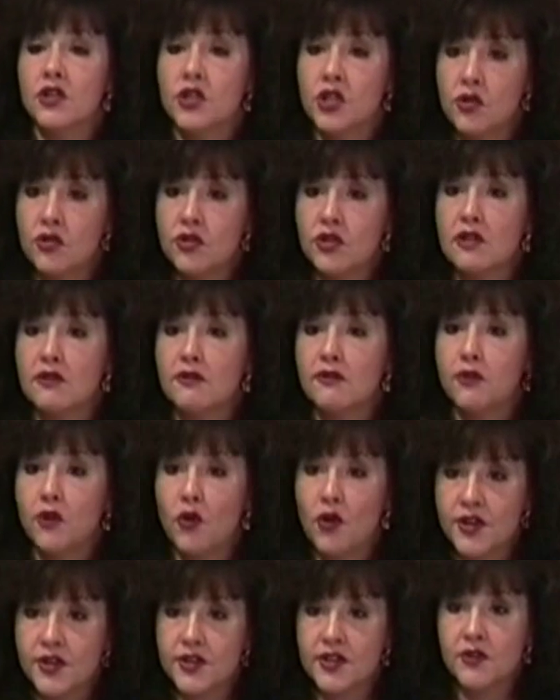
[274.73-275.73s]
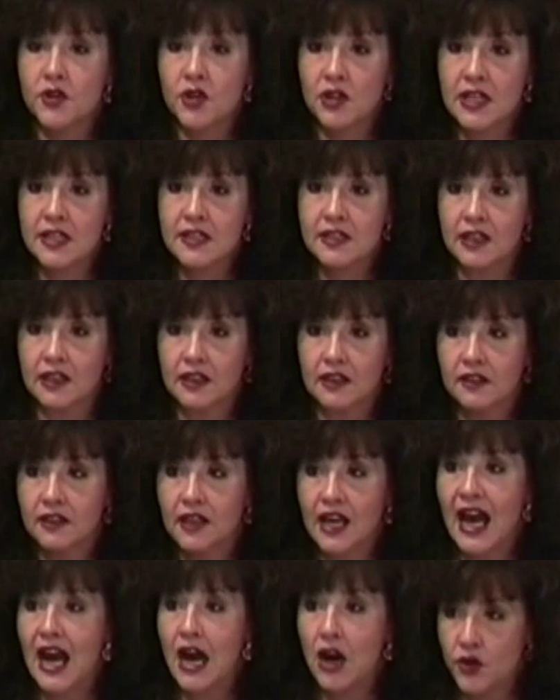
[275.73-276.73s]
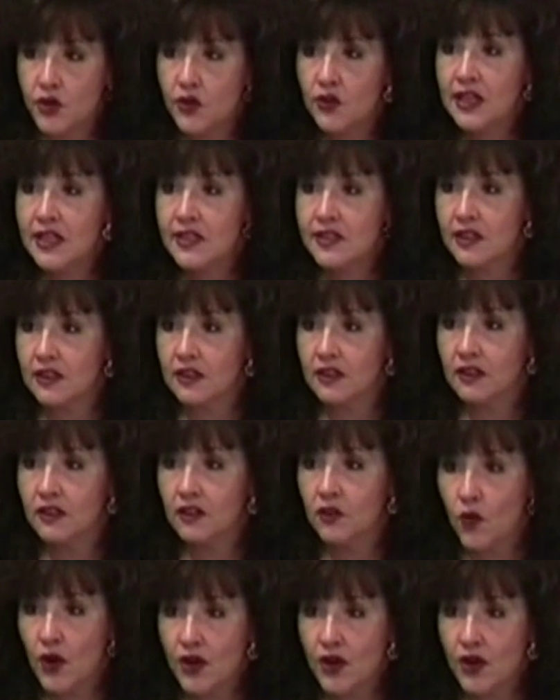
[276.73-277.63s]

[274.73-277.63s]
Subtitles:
due to the force of your listening, how you listen,